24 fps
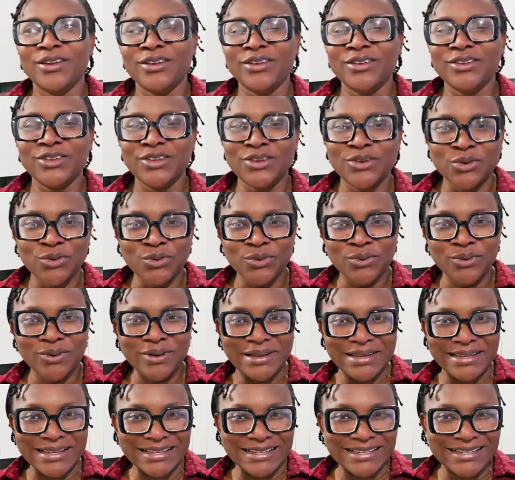
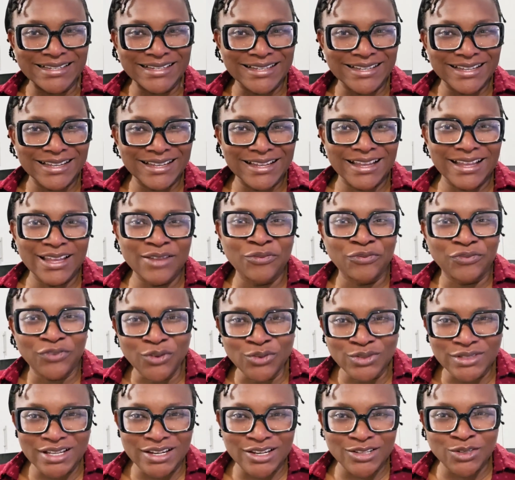it
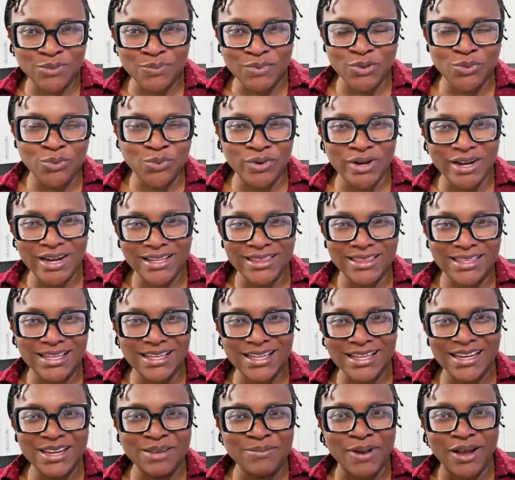feels a little bit weird
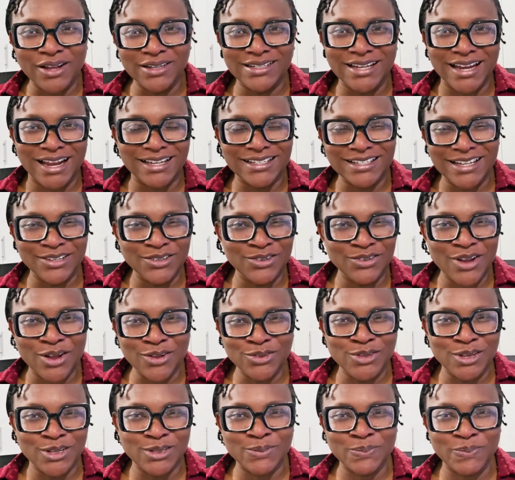thinking about that. I don't know how
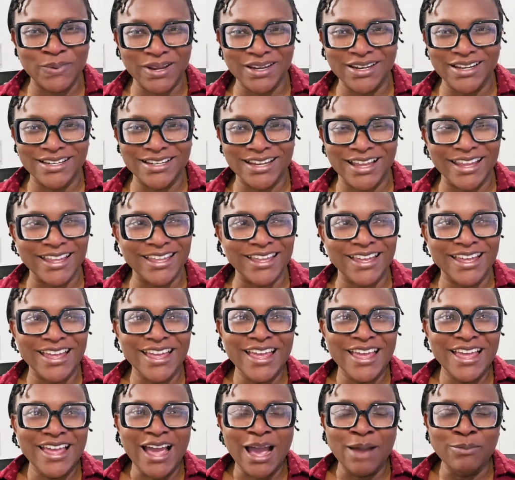to explain it. Like,
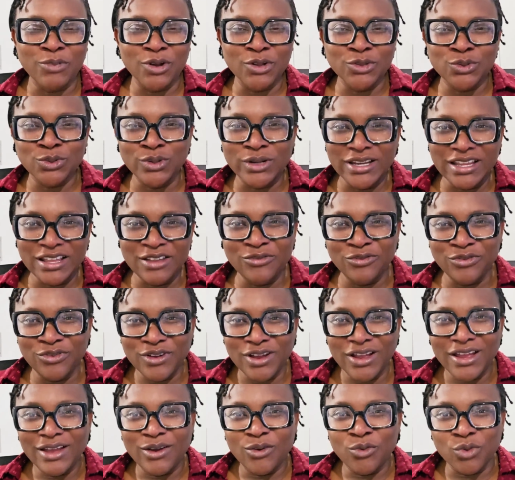I'm going to leave
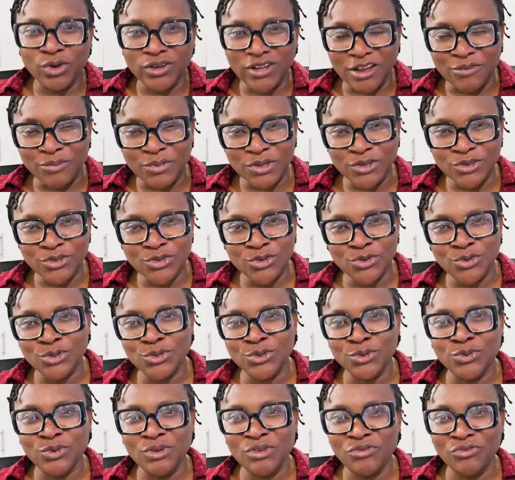what I've been used to
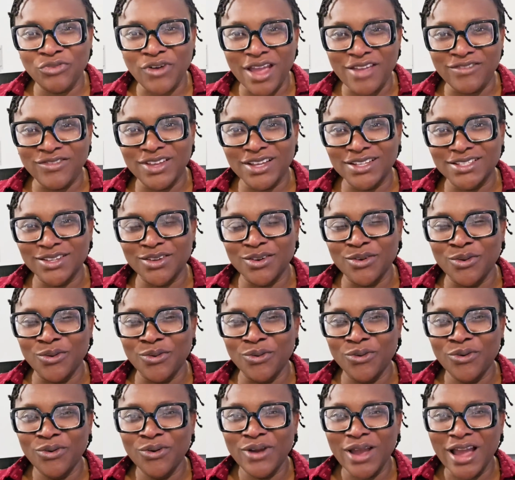doing 5 years
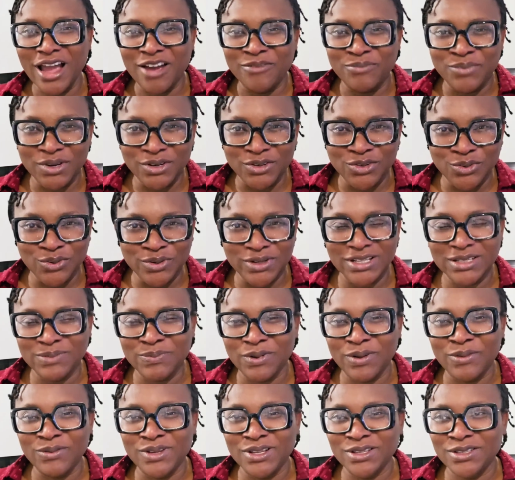ago. I've been doing
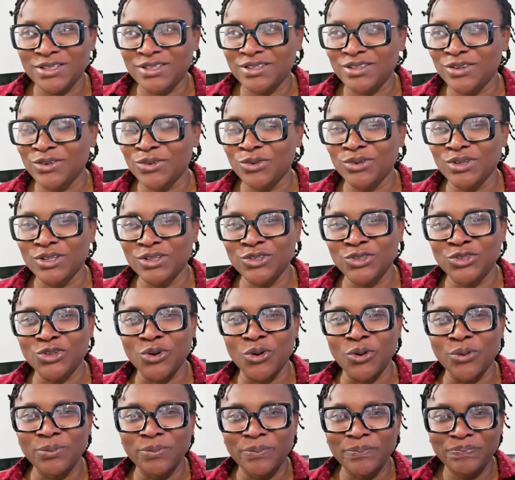this
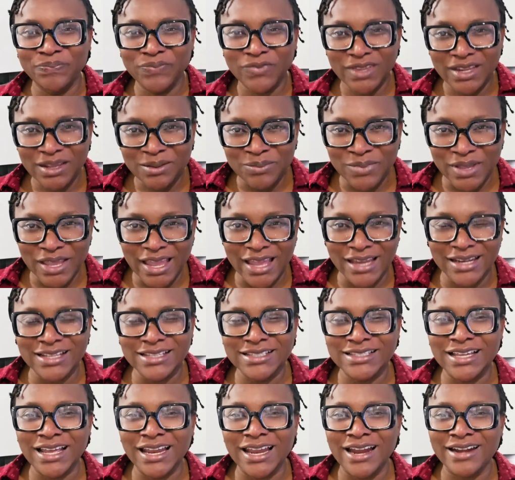job, be earning
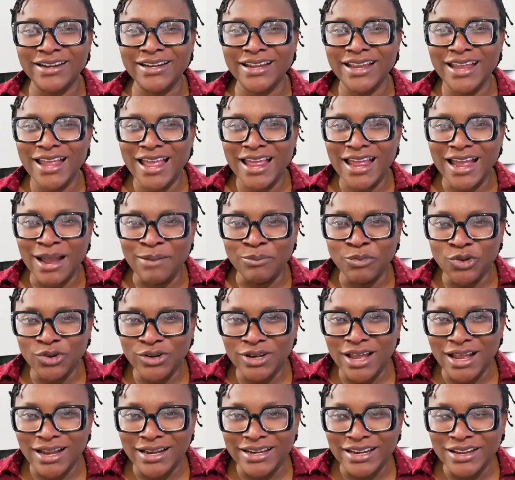salary. I'm going to
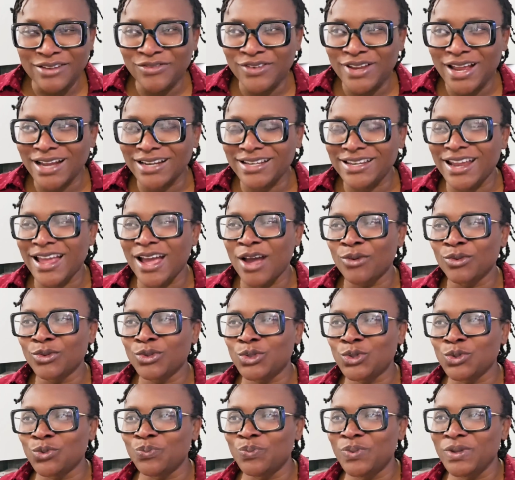now leave that now
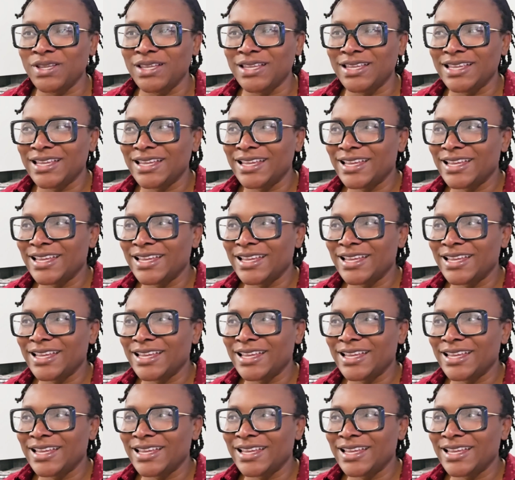to be